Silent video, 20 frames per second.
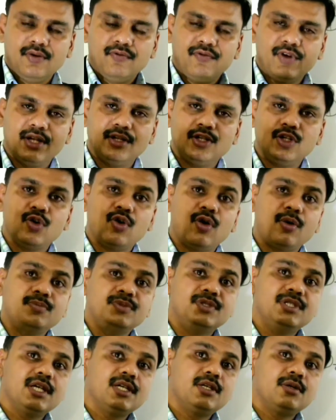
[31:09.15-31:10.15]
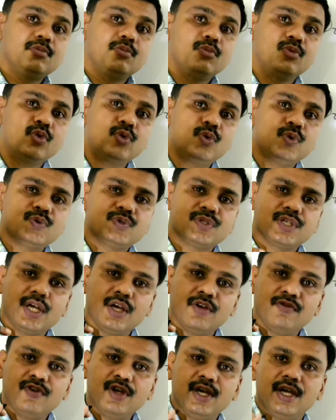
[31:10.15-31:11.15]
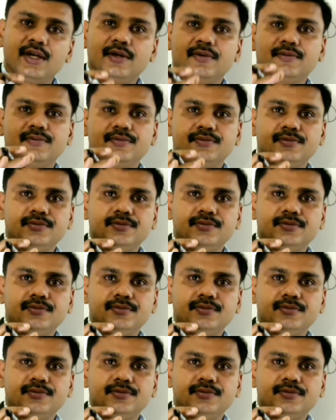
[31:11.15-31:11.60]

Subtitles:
when the object moves away.